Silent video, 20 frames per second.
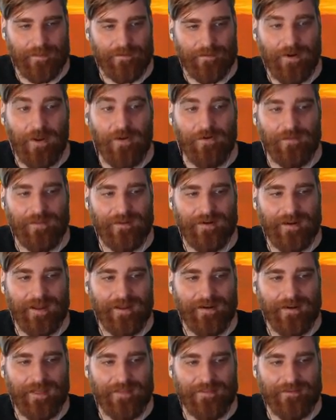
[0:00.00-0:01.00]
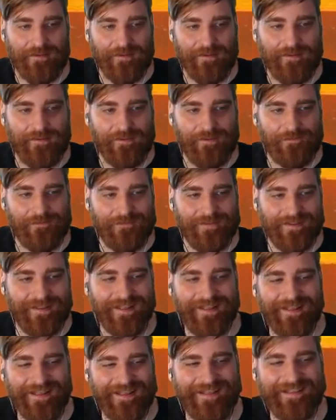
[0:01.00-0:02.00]
No, not 32.
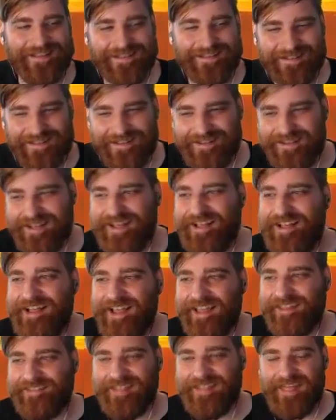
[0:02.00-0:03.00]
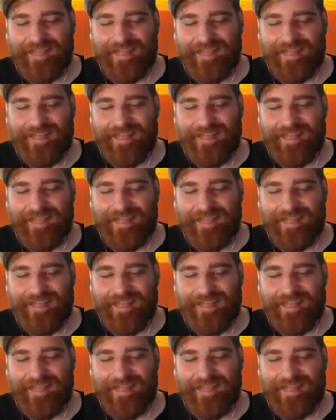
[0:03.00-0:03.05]
Isn't